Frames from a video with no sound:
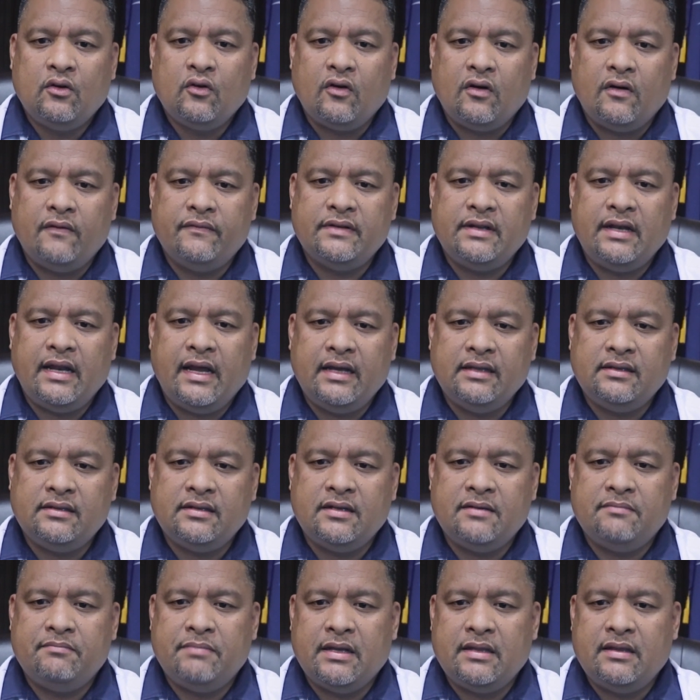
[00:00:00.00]

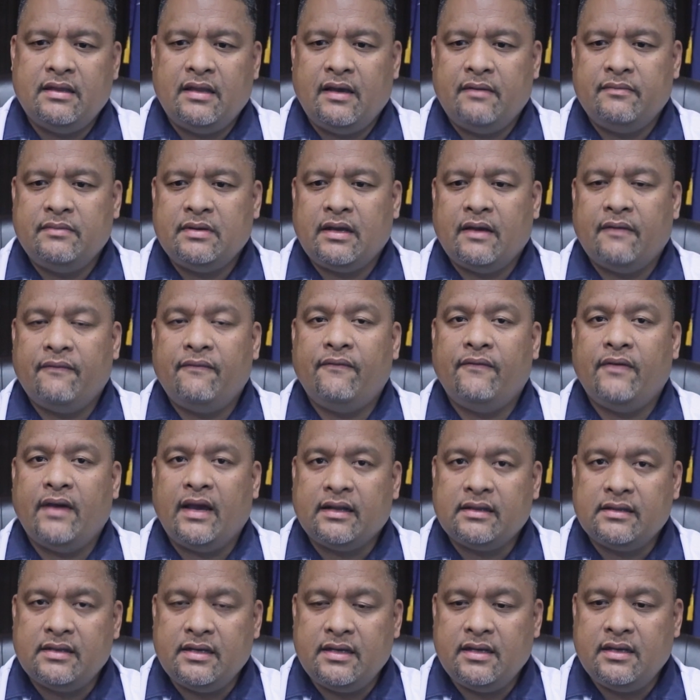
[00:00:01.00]
COVID-19 pandemic
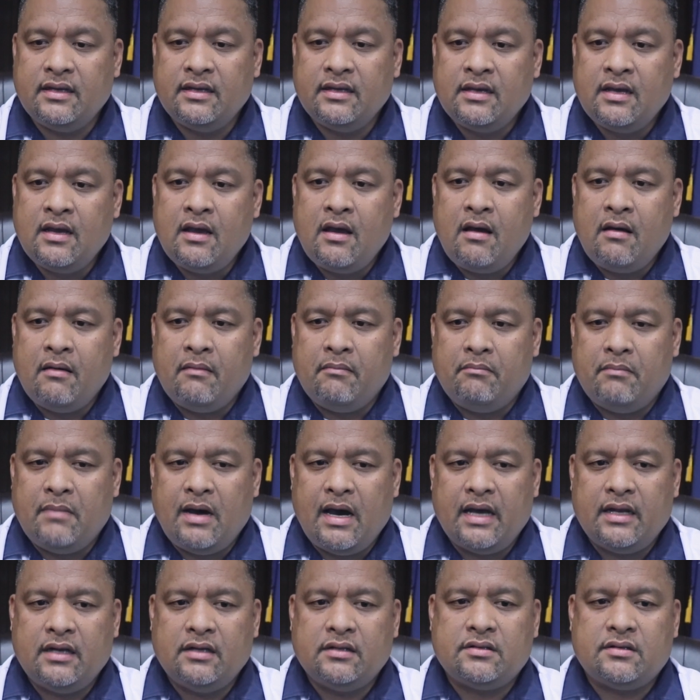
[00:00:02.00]
affecting
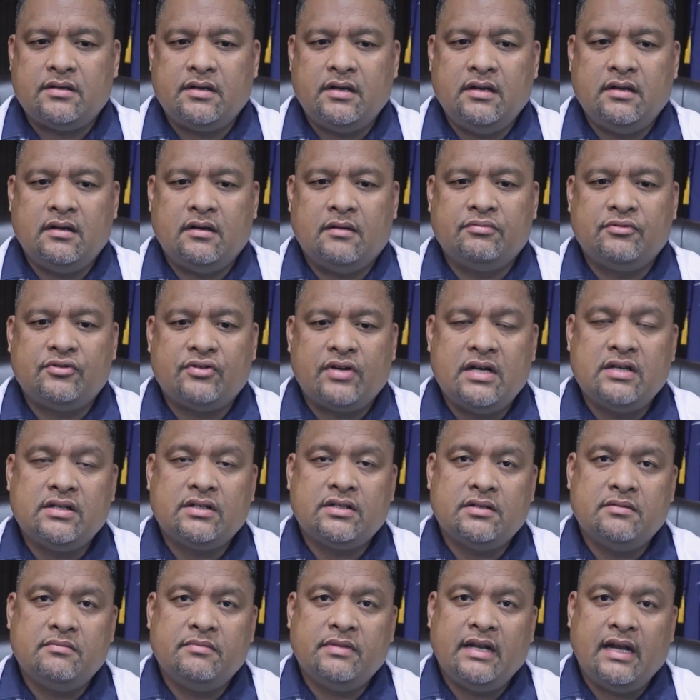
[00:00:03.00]
monitoring of
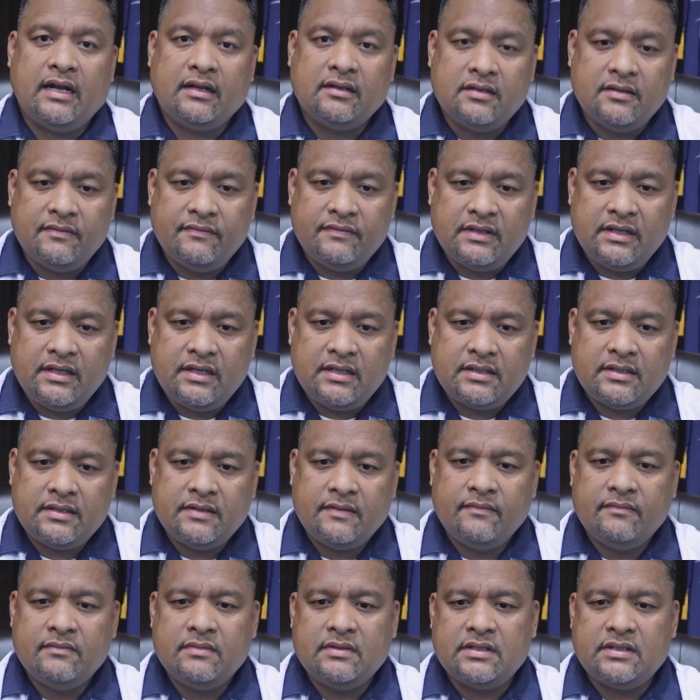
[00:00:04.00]
transshipment activities,